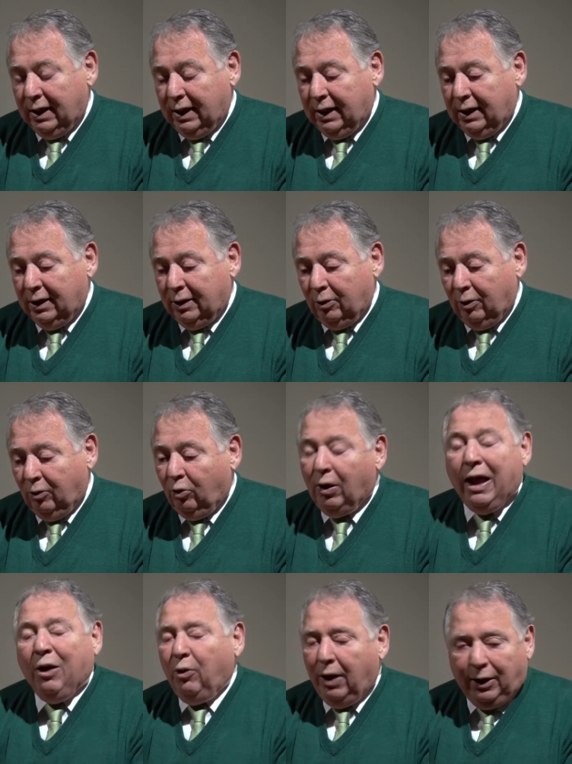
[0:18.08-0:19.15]
And or,
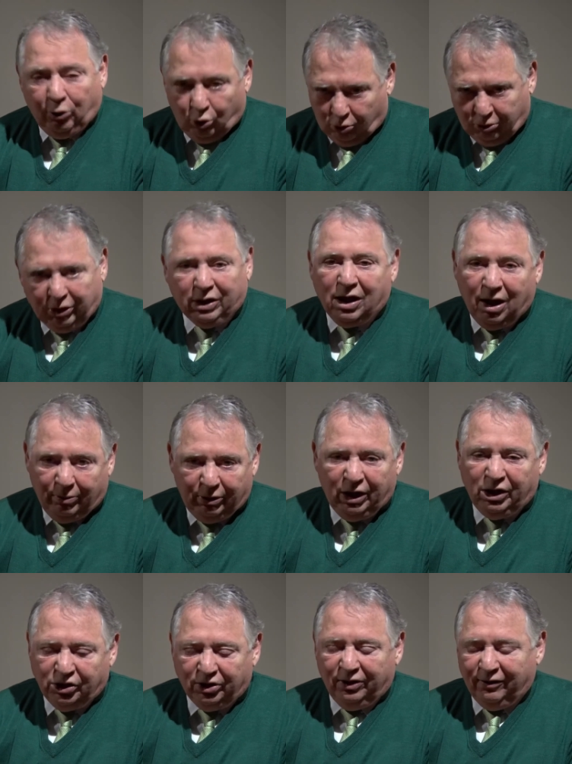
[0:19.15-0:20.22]
and or a
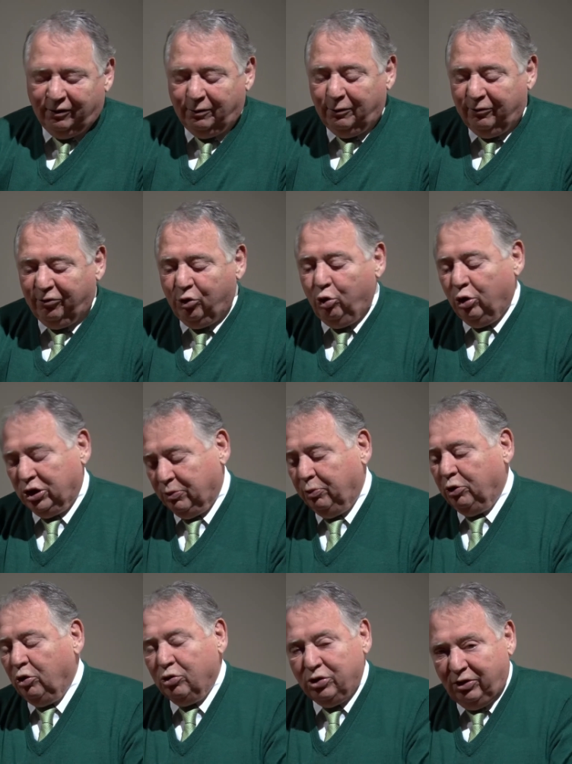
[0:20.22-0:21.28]
combination of them, of course,
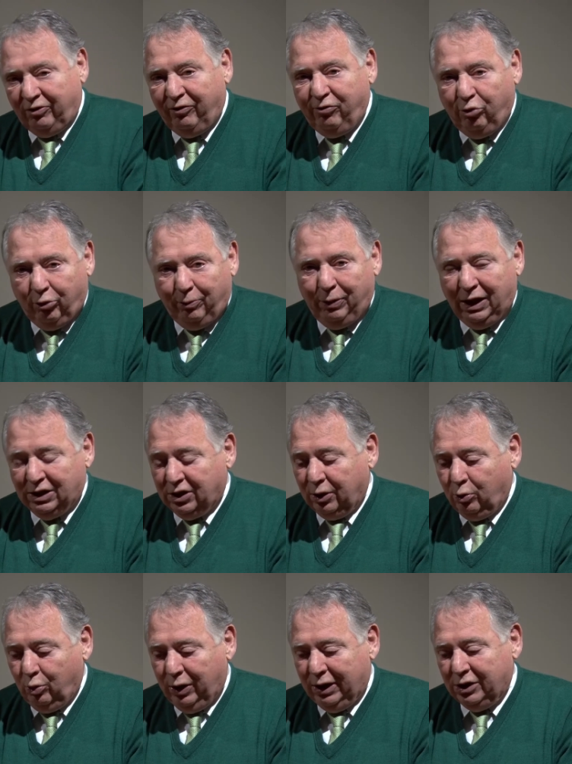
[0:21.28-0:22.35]
but those are the four
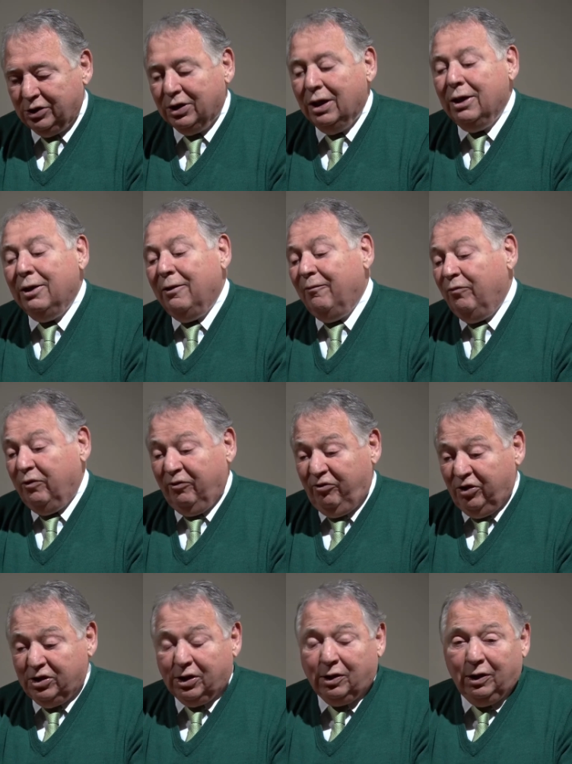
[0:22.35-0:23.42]
basic ways.
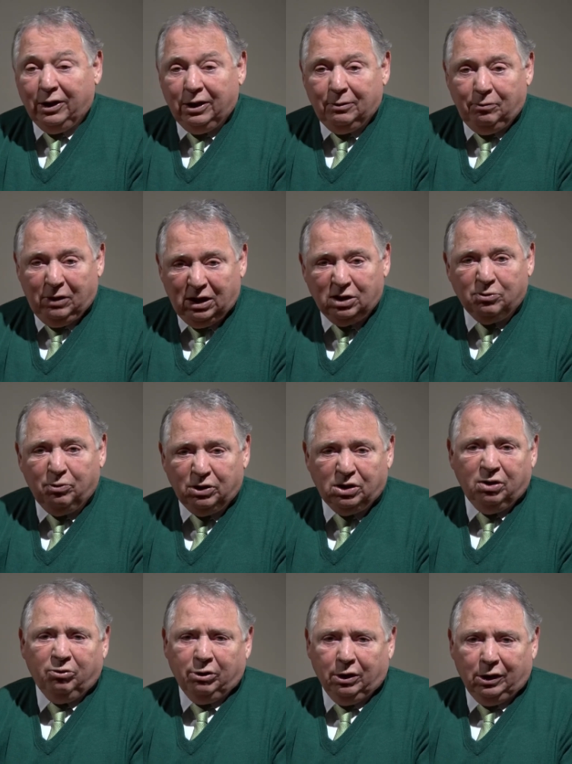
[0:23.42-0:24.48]
Physically means
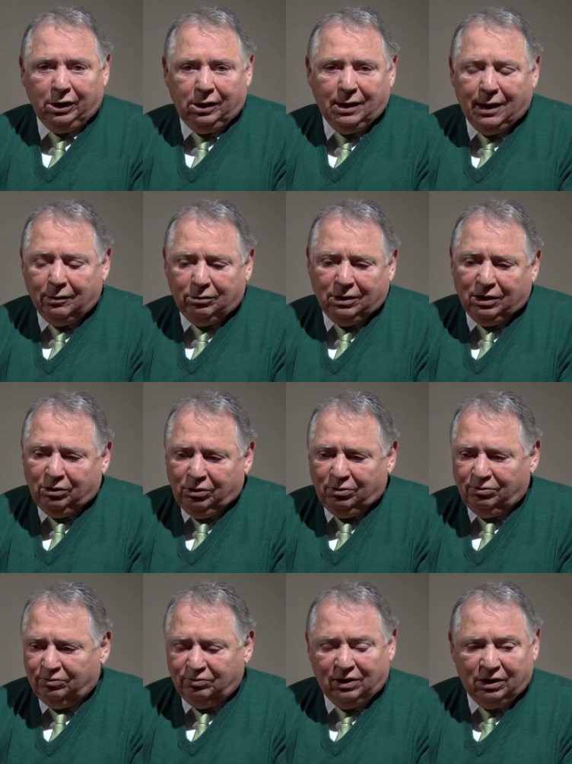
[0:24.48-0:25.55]
materially, how, how
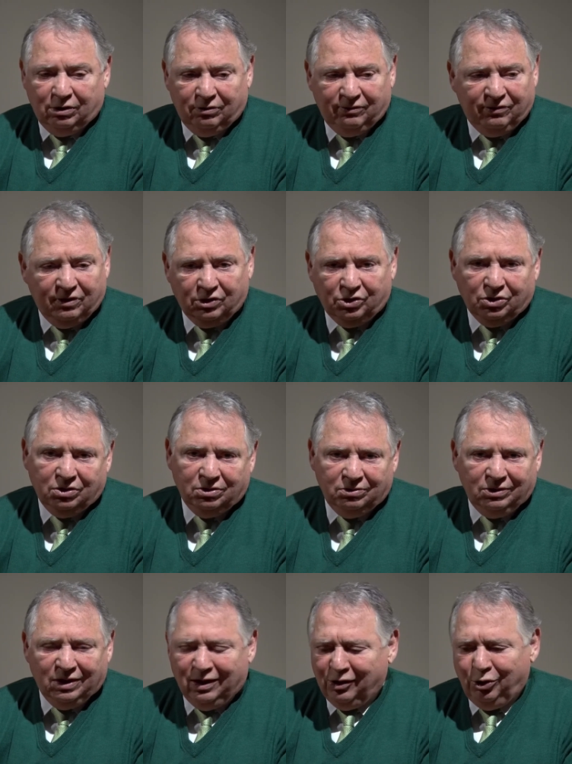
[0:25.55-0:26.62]
you how you
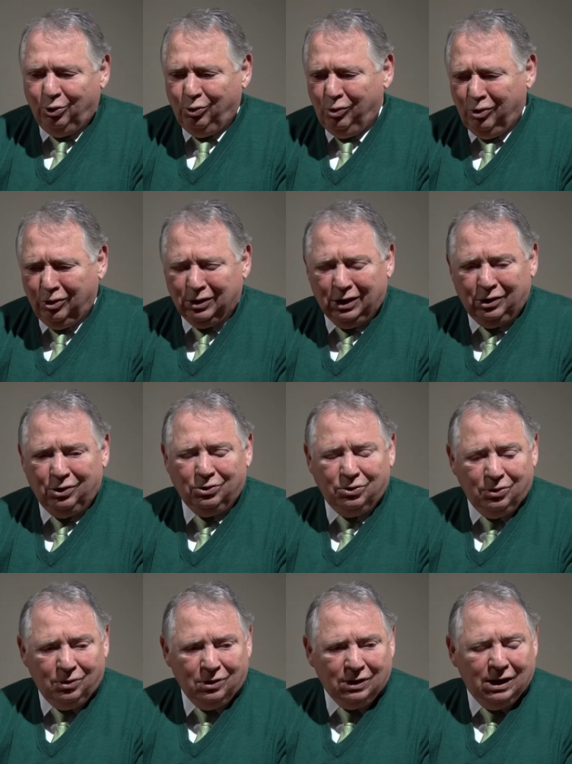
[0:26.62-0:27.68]
function, how you walk, how you
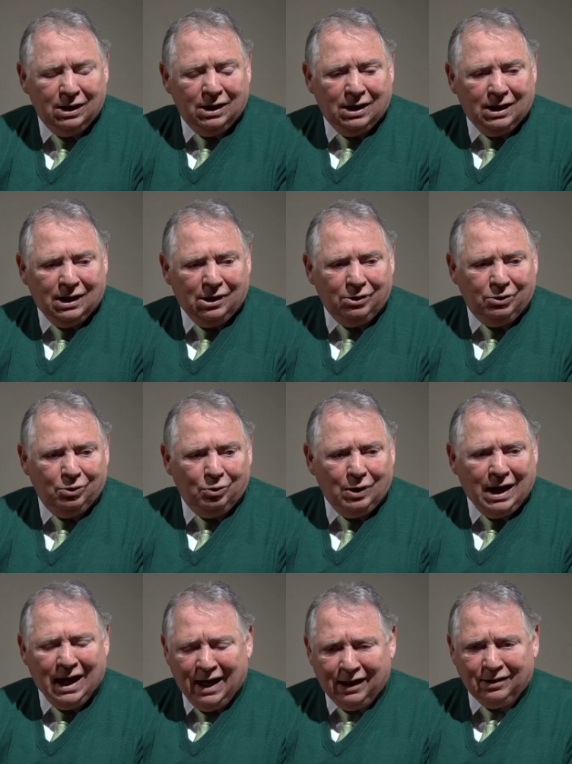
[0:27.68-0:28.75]
talk, how you
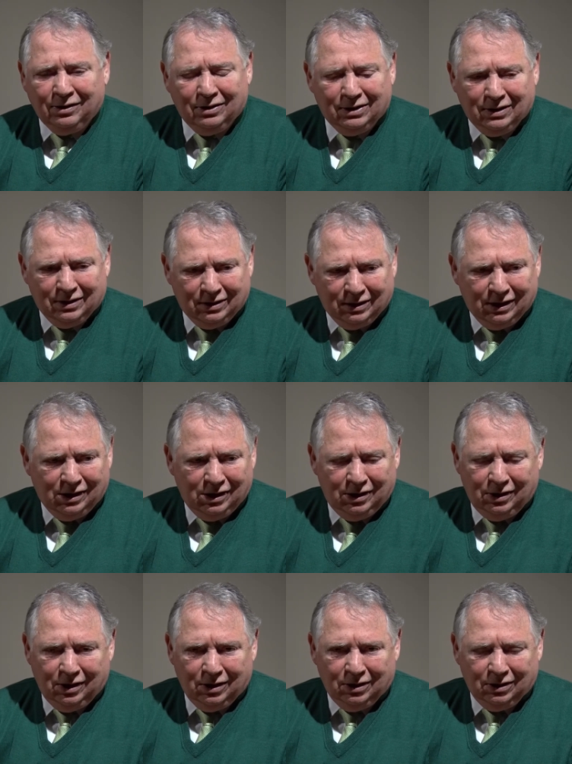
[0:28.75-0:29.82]
act,
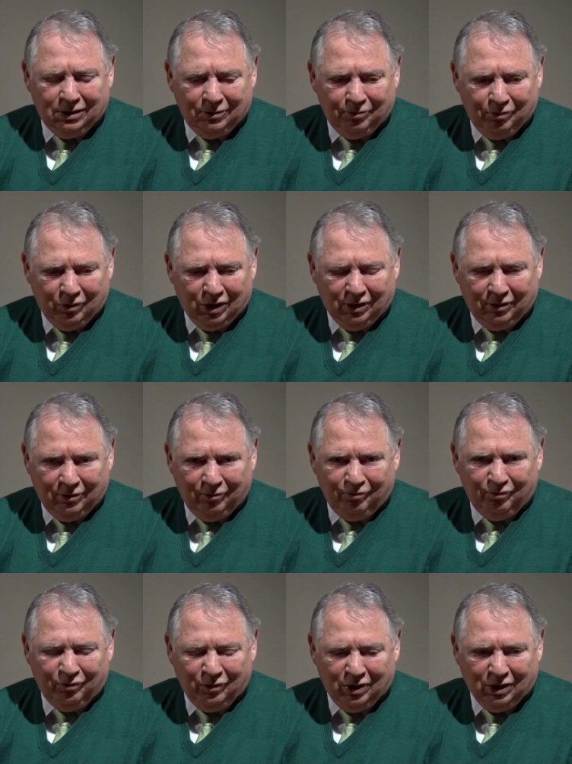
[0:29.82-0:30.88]
uh, um, um,
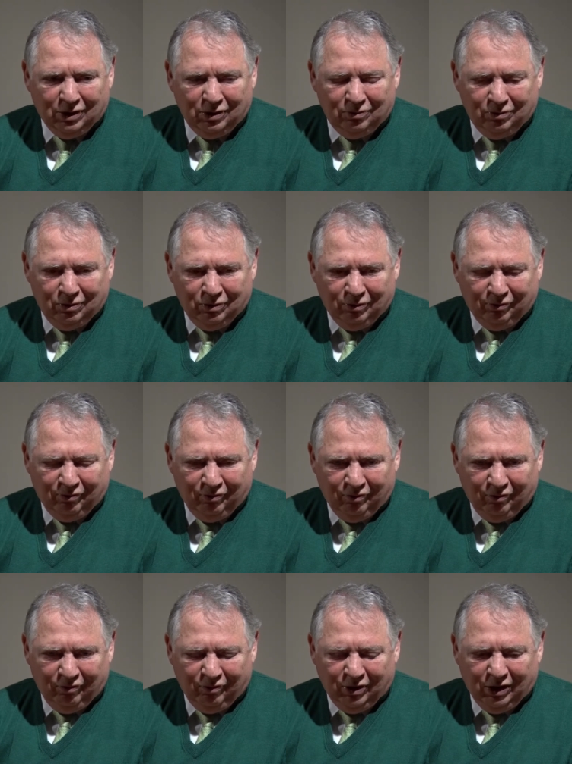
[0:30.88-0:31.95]

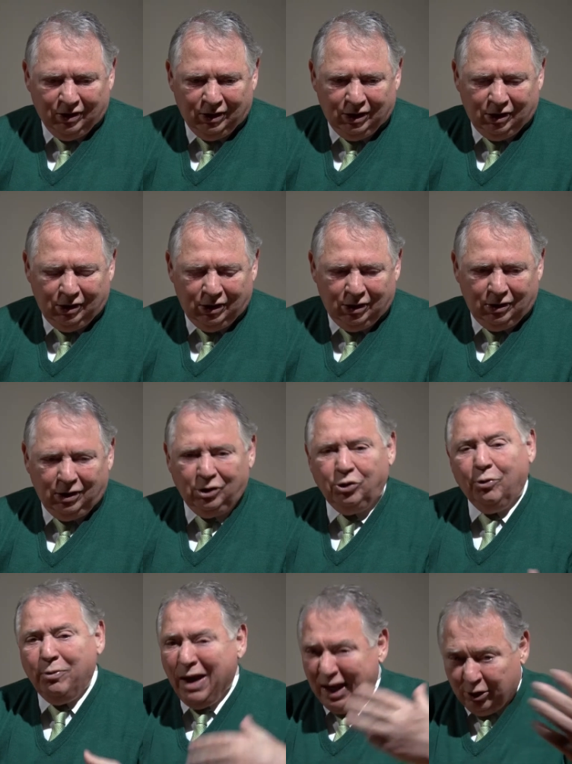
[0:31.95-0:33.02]
uh, in, in, in,
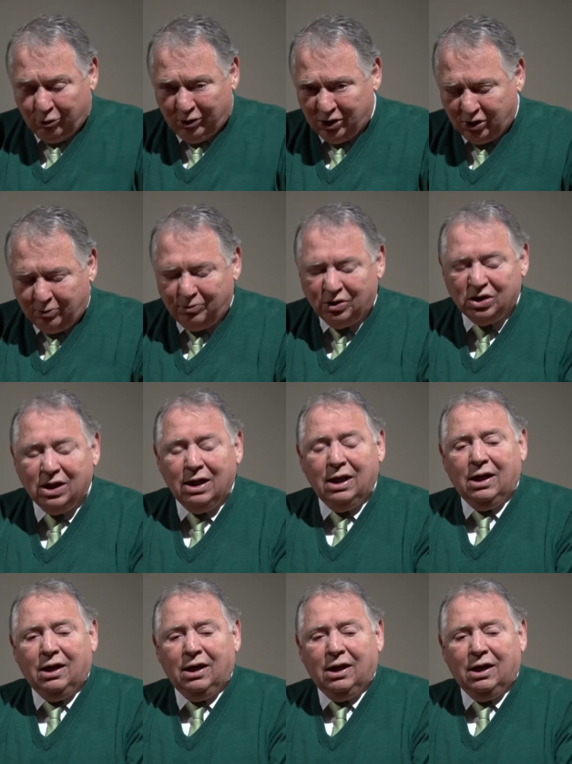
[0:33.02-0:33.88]
your mannerisms,